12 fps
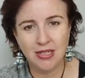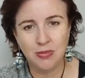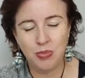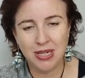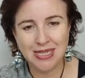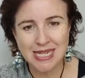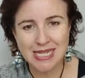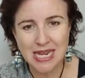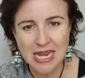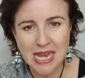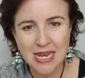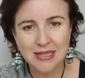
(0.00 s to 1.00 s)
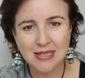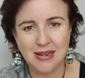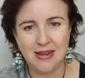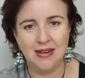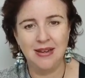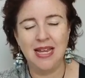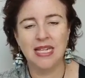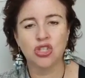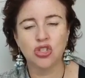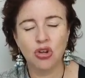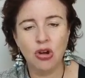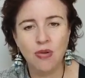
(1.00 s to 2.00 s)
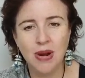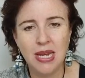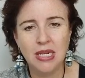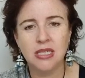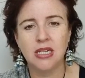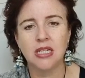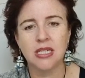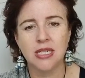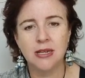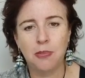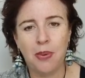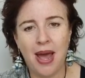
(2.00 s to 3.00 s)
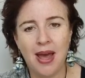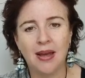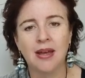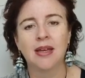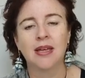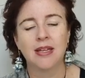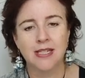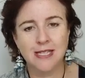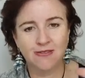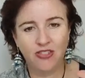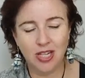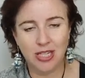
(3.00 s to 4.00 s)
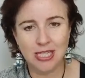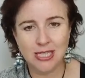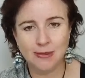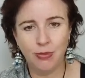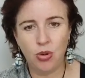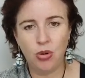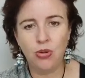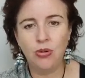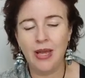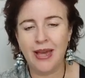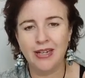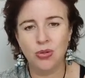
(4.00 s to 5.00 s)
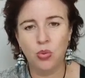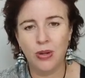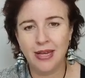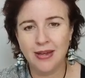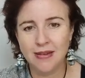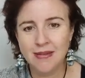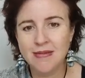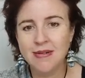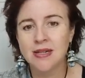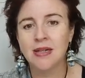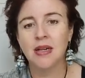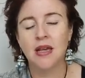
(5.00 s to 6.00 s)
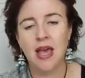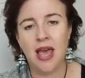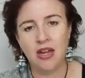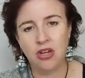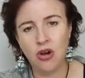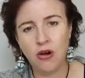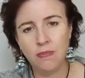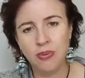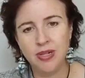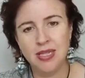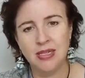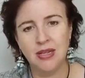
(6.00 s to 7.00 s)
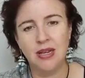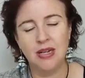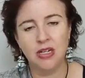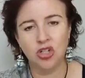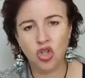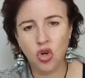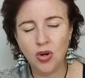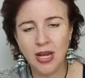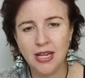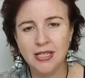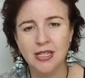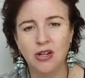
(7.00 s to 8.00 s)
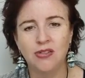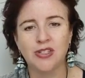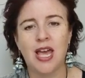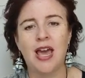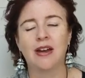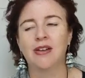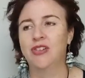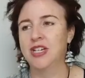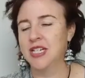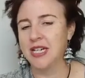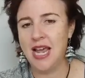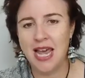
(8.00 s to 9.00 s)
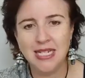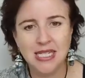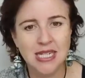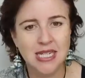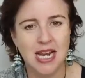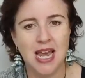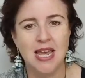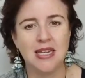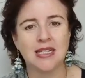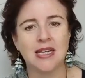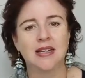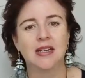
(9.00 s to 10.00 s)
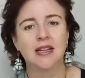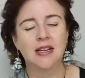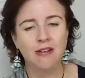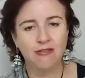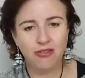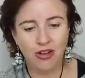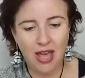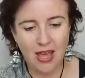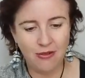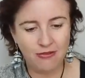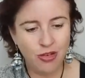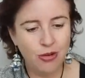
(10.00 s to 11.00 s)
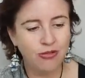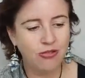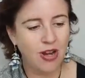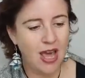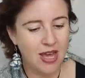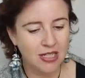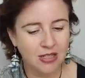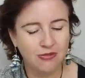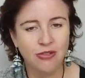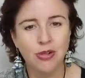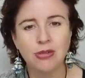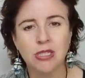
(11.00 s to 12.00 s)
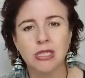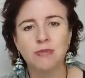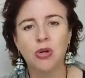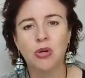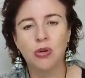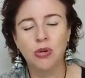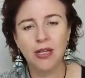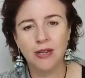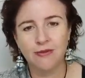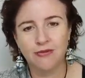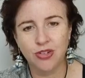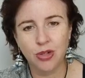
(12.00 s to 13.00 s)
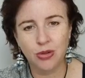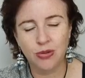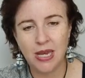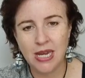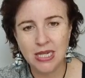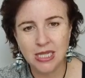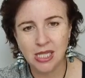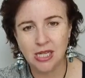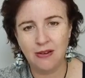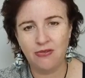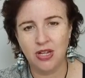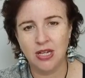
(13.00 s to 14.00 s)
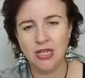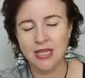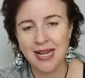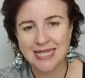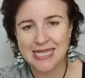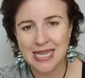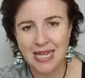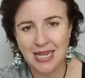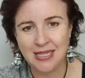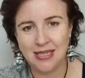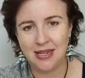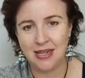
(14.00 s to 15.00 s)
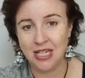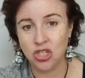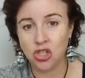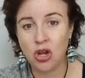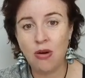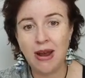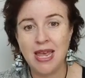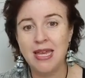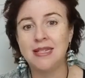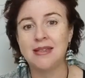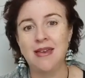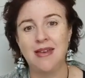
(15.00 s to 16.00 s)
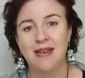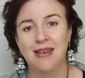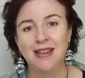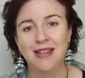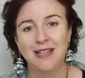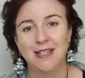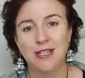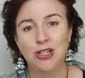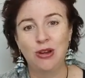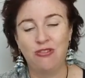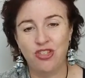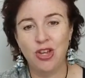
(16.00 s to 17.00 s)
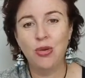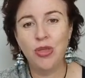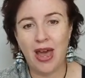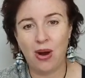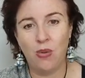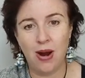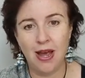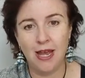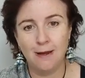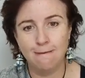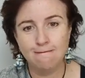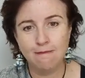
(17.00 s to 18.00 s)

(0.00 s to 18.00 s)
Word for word: Because it's easy, it's so easy to sit back feeling small and weakened and not proceed and talk ourselves out of it and hesitate and flat, uh, feel flat and feel small and feel insignificant. That's easy. It's so easy to feel that way.